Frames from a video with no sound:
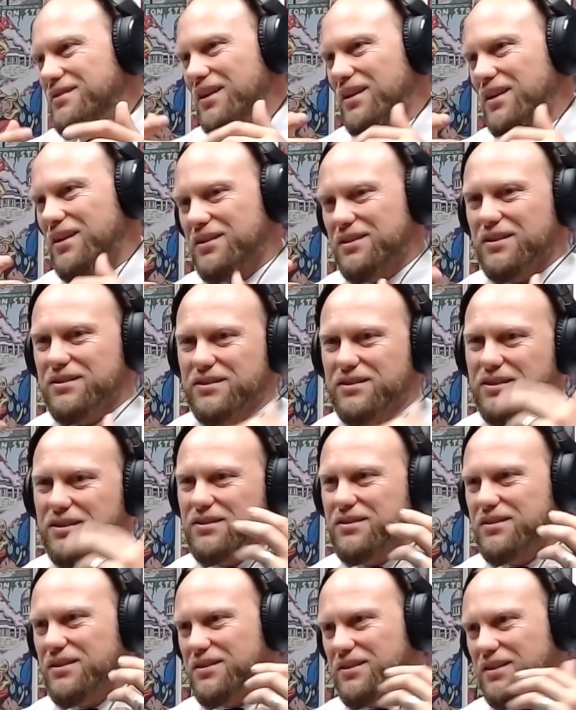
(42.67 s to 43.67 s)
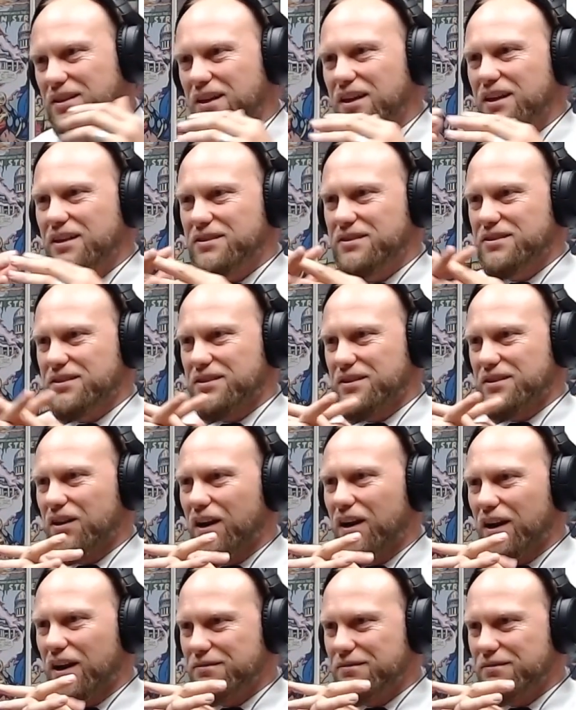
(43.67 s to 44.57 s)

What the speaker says: that it does this, this, and this. Like,